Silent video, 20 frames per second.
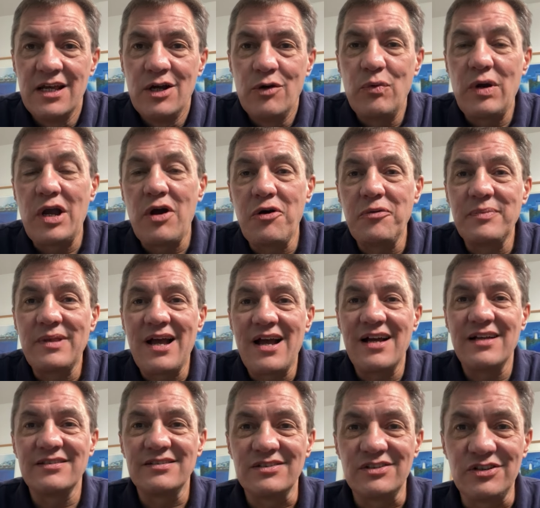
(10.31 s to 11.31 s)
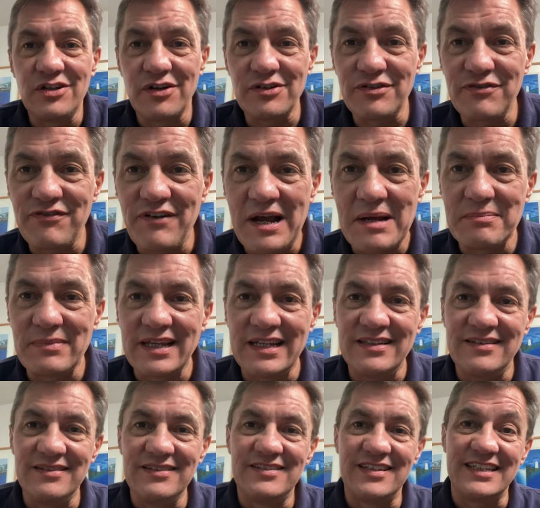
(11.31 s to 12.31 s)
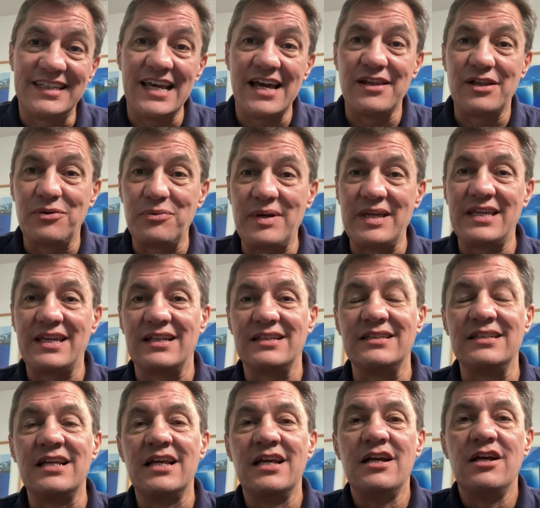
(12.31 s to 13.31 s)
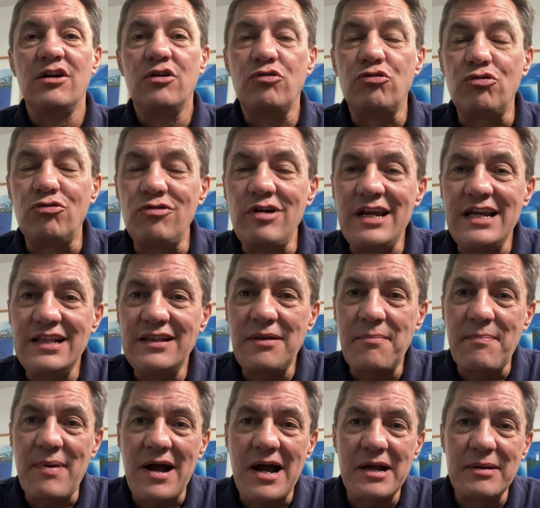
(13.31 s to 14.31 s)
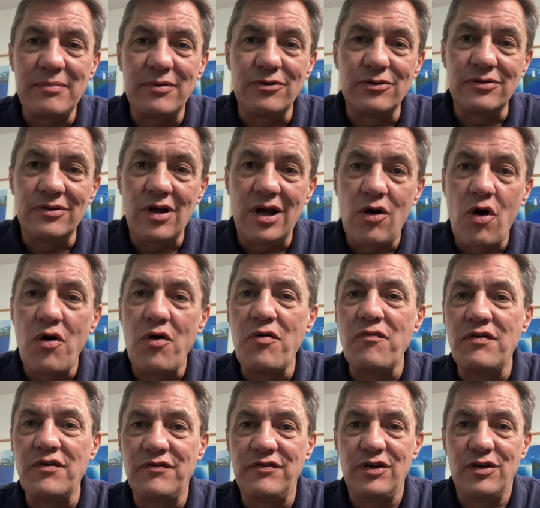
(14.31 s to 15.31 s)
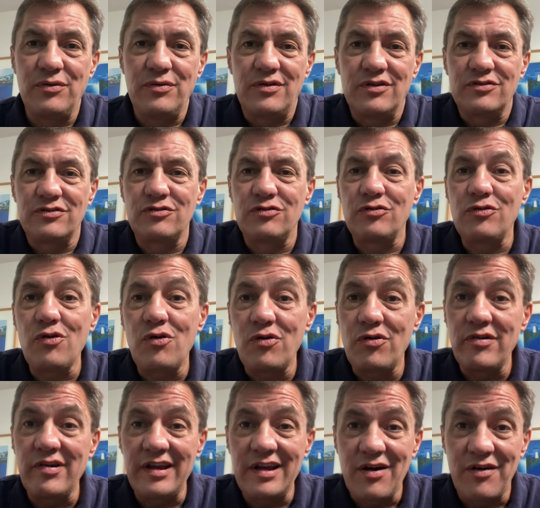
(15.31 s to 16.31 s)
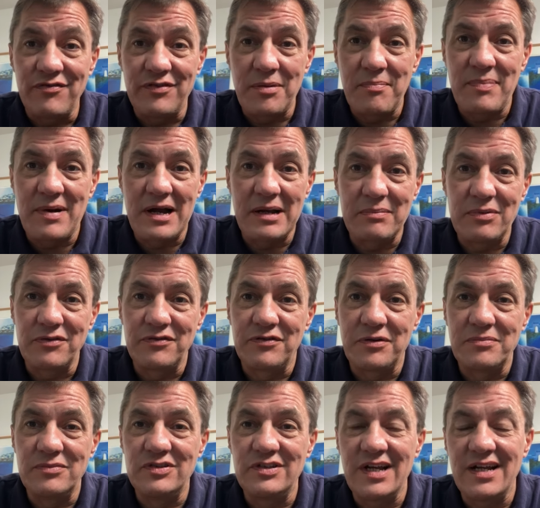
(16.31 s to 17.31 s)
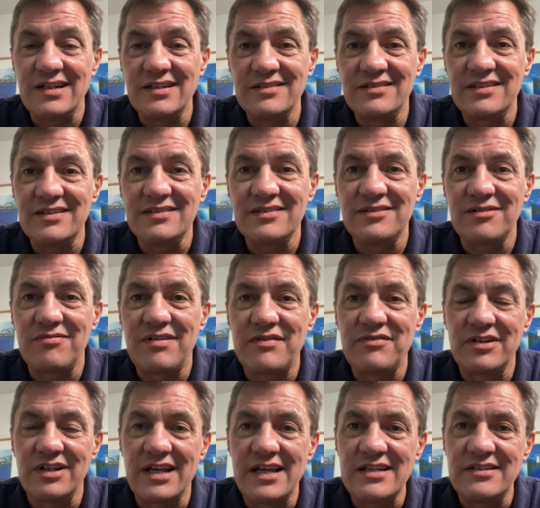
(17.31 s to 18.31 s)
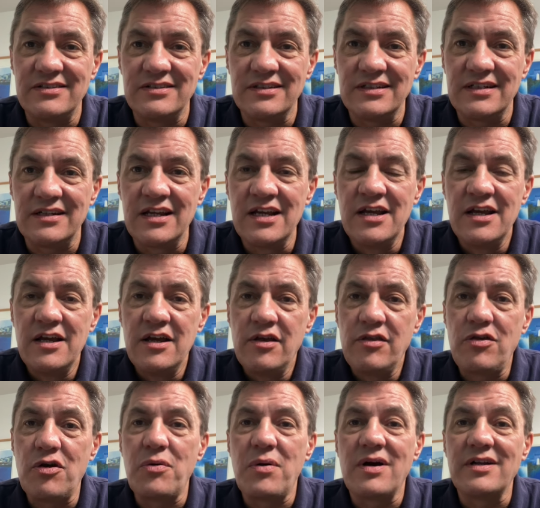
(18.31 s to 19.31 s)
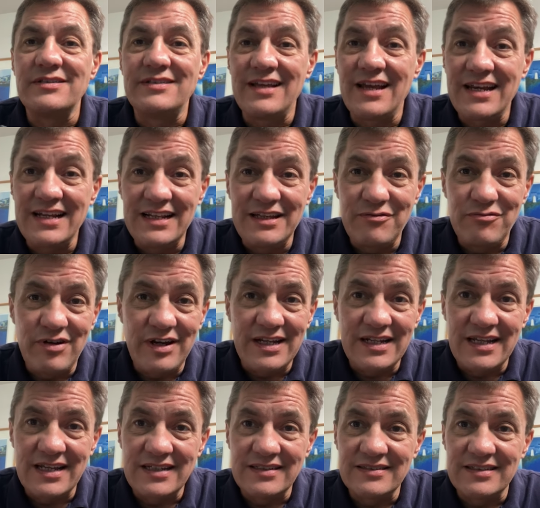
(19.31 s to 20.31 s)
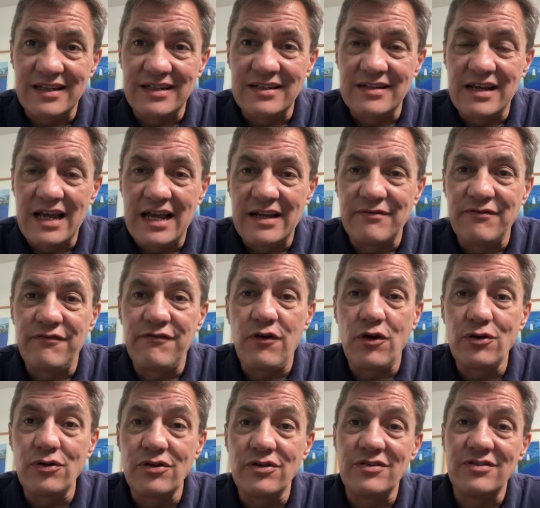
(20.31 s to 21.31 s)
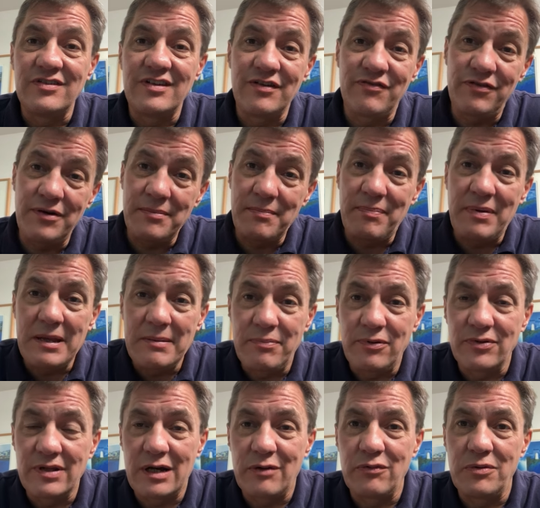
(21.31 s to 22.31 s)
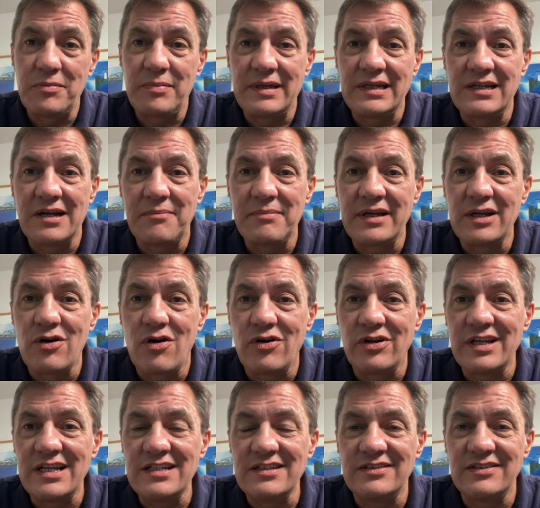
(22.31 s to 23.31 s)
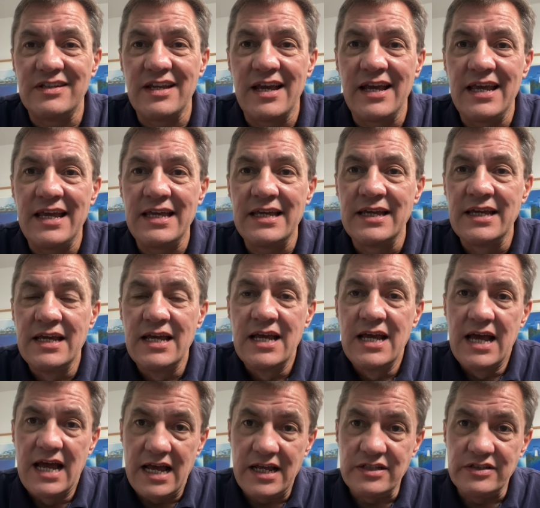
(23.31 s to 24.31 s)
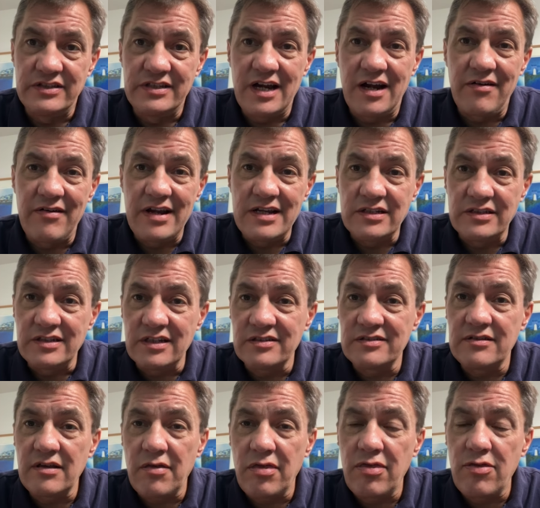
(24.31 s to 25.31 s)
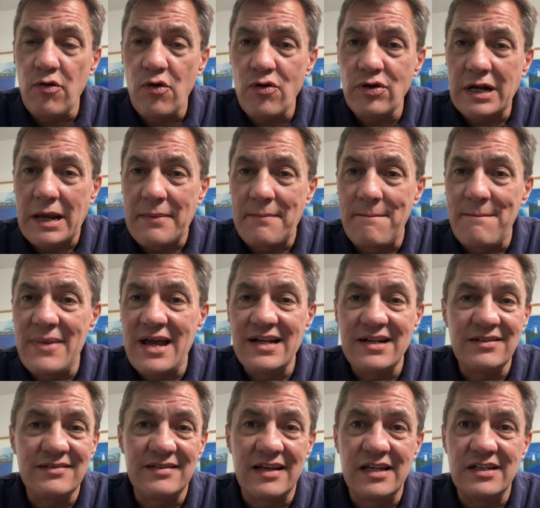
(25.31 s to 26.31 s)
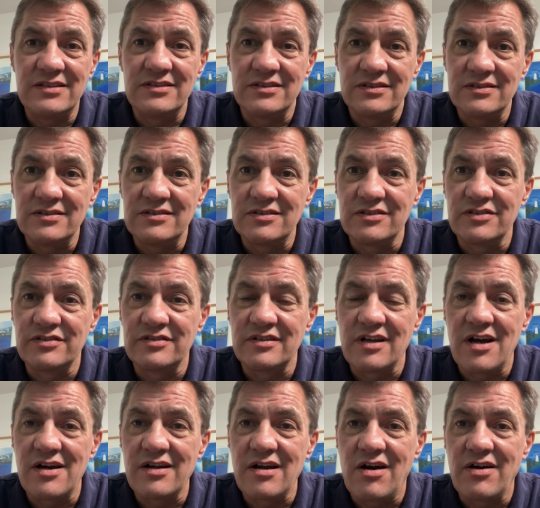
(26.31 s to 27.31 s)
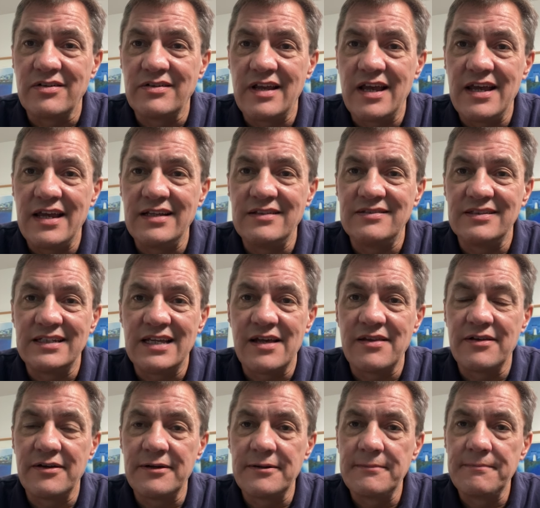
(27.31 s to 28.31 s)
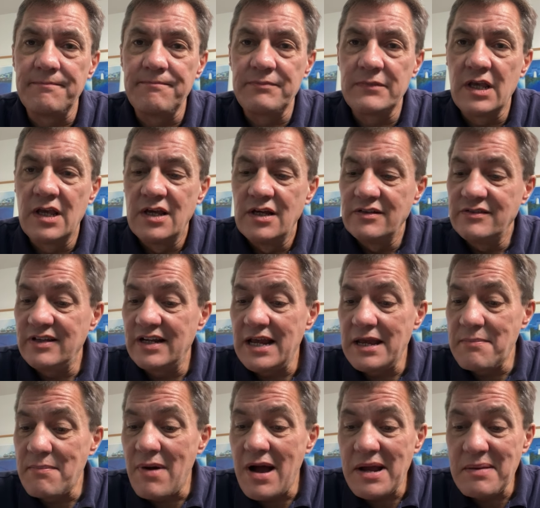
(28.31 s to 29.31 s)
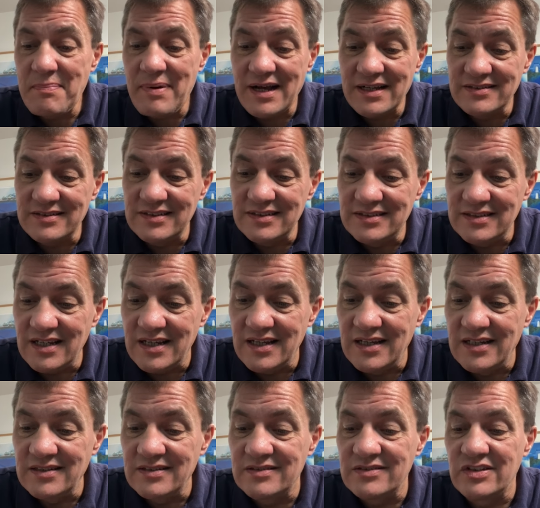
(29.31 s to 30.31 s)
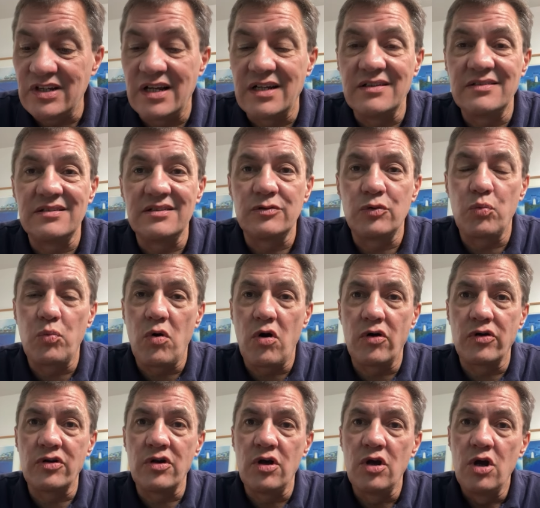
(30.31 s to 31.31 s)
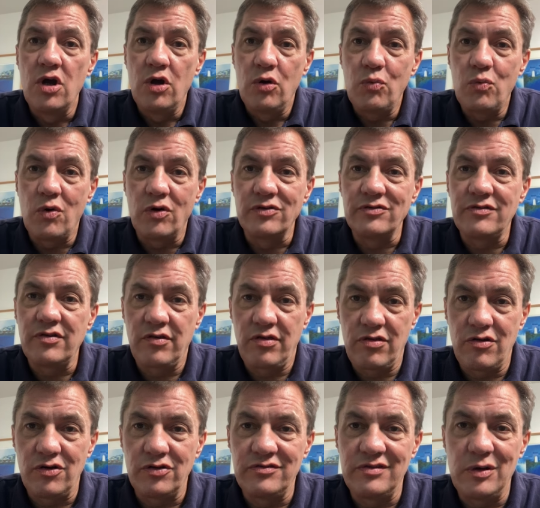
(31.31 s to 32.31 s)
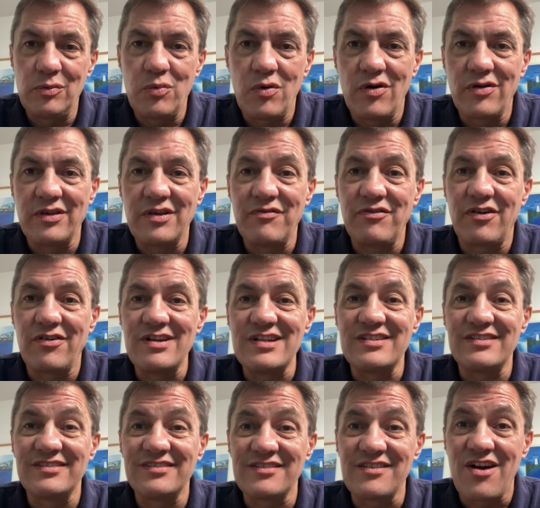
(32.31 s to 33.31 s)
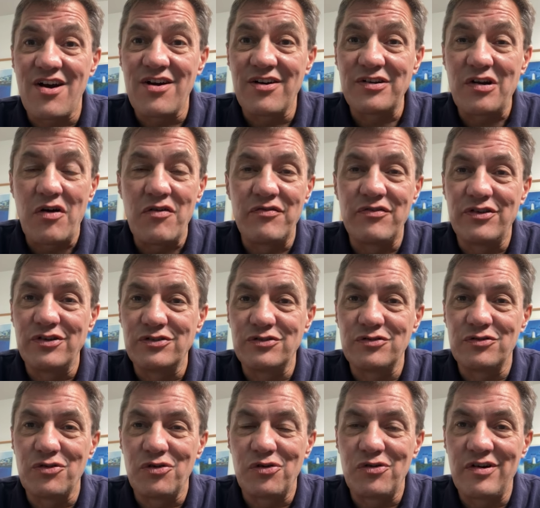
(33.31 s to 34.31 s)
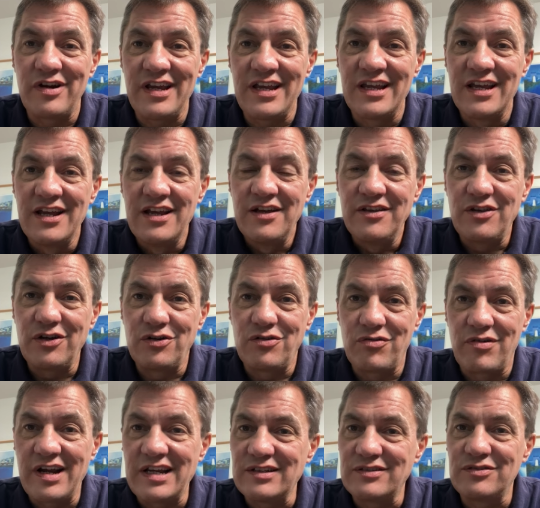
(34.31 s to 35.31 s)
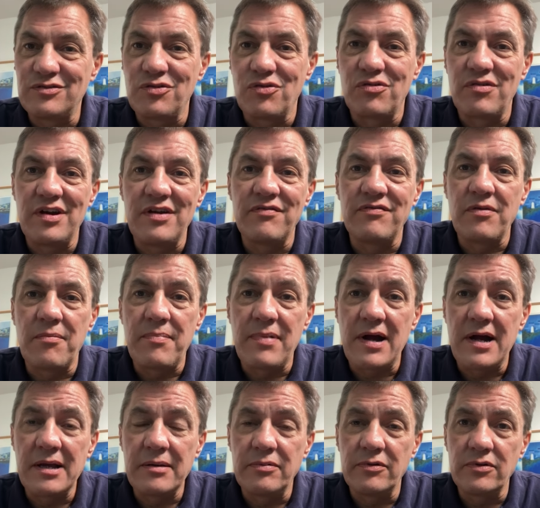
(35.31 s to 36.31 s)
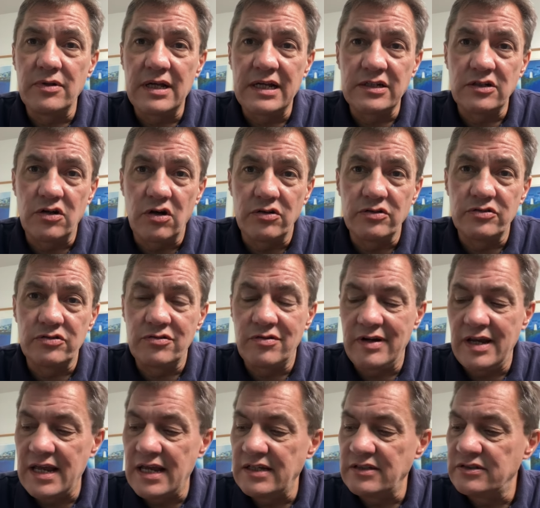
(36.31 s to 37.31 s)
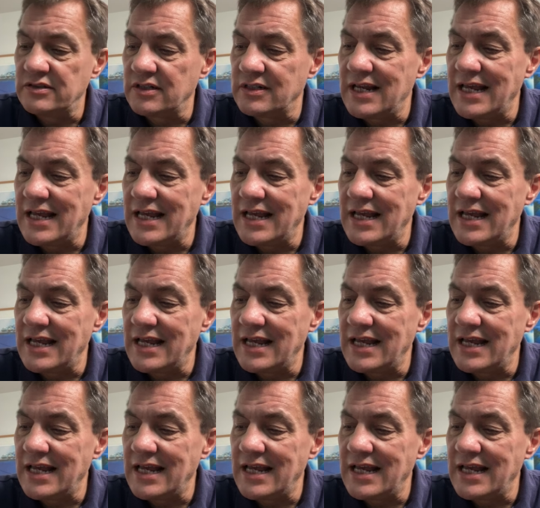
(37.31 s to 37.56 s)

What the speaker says: We hope that as a church family, together we can read the Bible overview, the story of the Bible from Genesis to Revelation through our daily readings and follow the different people that will be coming on each day and sharing just a thought and meditation to start our day together. Today, my passage is Genesis 1, 1 to 31, the very start of the story, the great story of the Bible and God's creation.